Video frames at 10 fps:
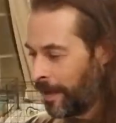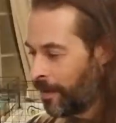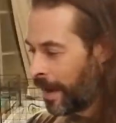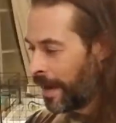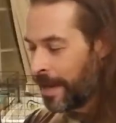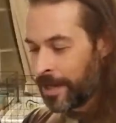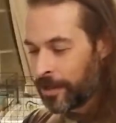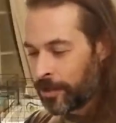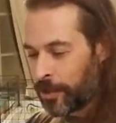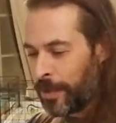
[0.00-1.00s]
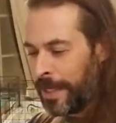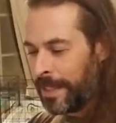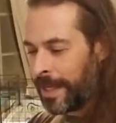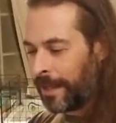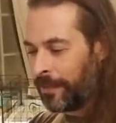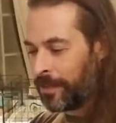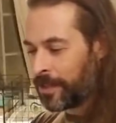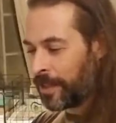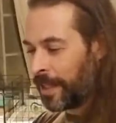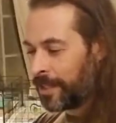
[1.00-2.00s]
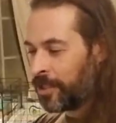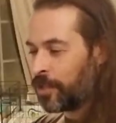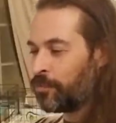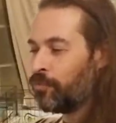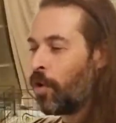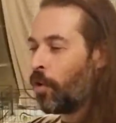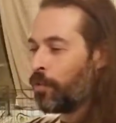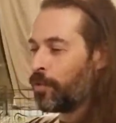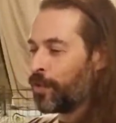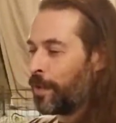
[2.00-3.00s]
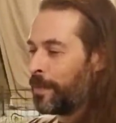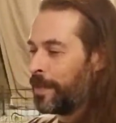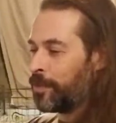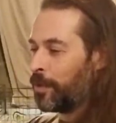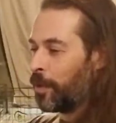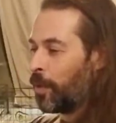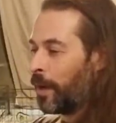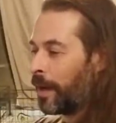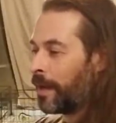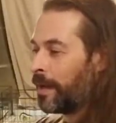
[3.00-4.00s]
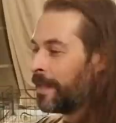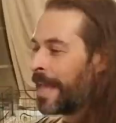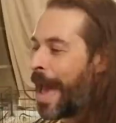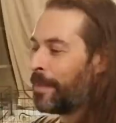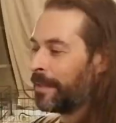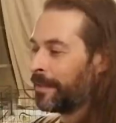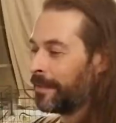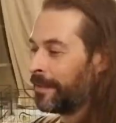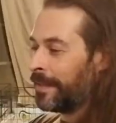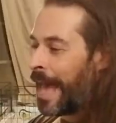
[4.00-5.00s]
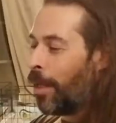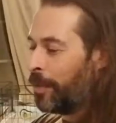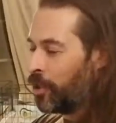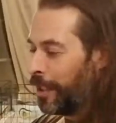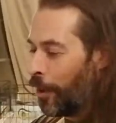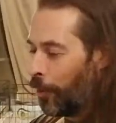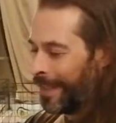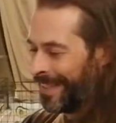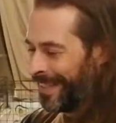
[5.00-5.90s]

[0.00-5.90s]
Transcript: Okay, so screen and television. Let's just roll through some of these real quick. Abbott, Al Pacino.